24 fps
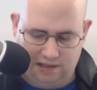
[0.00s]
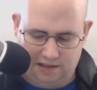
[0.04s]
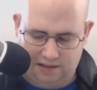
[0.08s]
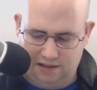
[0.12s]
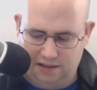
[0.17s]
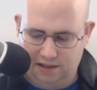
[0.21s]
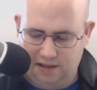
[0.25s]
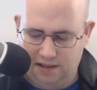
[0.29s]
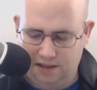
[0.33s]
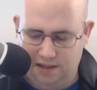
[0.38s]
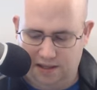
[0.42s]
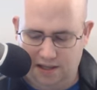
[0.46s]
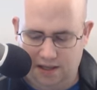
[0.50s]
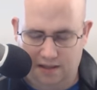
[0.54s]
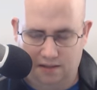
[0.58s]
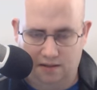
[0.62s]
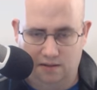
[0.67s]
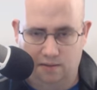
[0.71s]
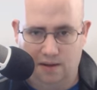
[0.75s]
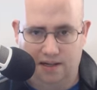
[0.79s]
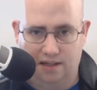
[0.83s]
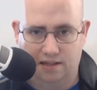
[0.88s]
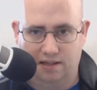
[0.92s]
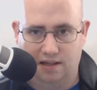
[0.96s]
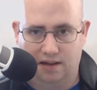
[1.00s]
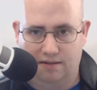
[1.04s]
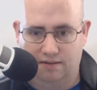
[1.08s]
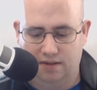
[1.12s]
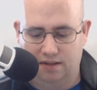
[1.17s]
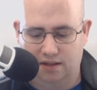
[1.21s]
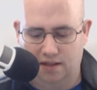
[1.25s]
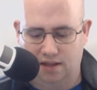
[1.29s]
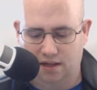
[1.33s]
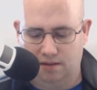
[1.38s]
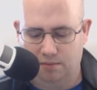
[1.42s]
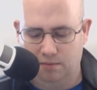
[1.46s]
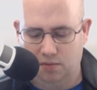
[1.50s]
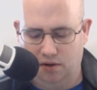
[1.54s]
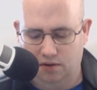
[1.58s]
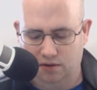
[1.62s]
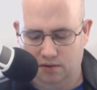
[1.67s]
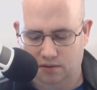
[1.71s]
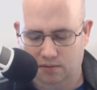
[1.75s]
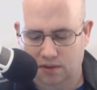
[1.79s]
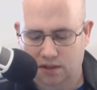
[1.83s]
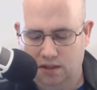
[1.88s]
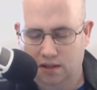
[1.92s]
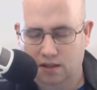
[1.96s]
16 gig 2017
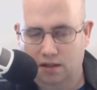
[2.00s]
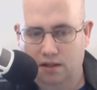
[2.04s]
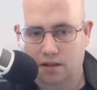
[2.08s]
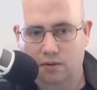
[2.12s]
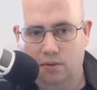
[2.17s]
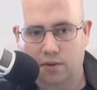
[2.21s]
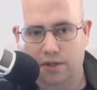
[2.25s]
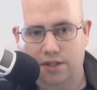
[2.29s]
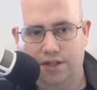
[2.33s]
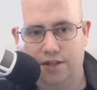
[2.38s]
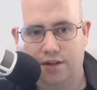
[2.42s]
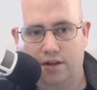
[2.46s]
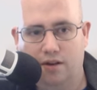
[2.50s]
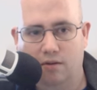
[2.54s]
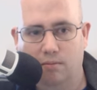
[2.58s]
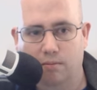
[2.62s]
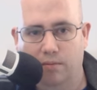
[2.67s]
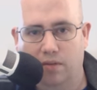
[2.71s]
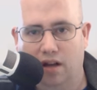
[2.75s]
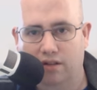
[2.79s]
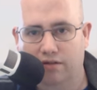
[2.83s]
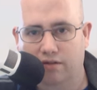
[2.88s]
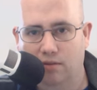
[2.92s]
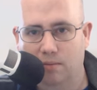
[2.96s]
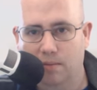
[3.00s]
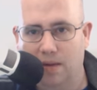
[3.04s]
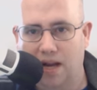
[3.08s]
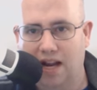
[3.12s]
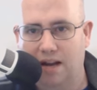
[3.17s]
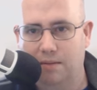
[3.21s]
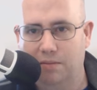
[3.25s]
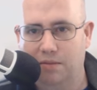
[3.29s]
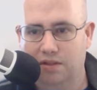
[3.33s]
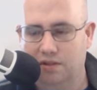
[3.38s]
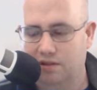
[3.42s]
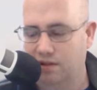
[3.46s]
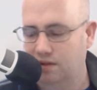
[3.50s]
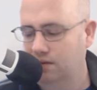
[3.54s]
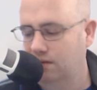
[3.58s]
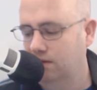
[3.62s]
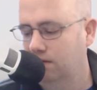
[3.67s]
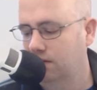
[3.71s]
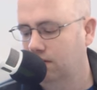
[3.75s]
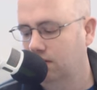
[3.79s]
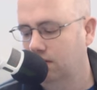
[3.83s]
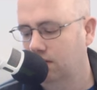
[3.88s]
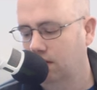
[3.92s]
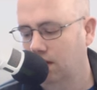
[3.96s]
model, which you can buy from Amazon.
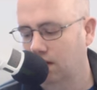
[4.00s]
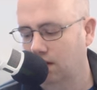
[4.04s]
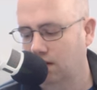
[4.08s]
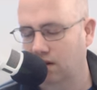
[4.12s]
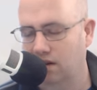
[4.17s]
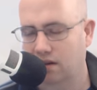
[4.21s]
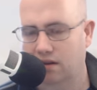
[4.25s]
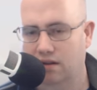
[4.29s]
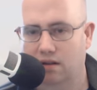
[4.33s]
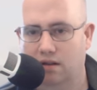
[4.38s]
I got